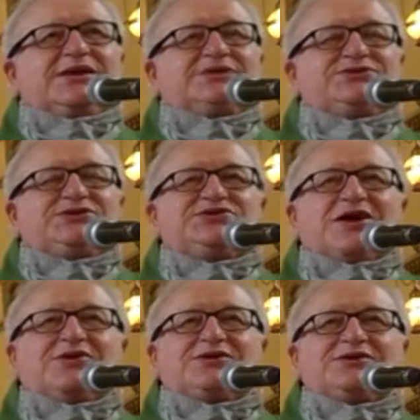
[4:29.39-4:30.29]
She
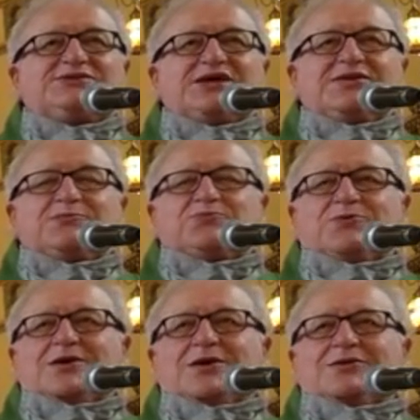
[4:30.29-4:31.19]
started to say the
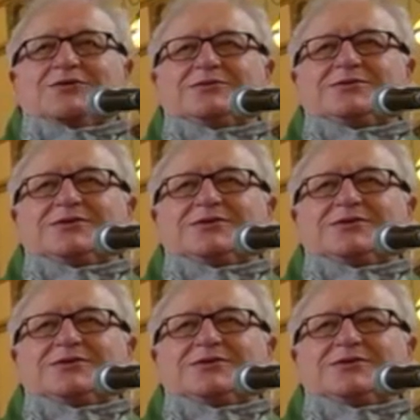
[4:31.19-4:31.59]
prayer,